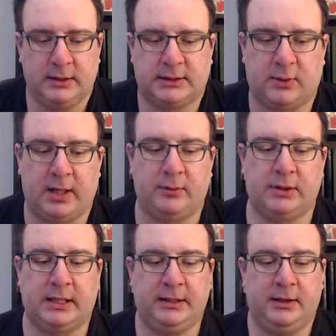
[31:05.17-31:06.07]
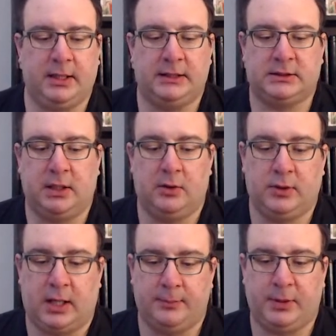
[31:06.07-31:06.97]
So I will let you guys go.
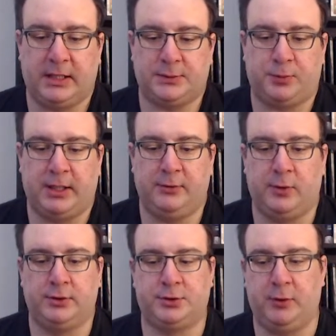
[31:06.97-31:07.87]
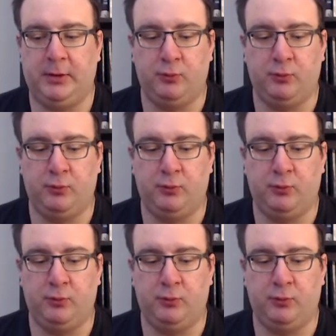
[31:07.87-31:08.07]
God bless. Pray the rosary.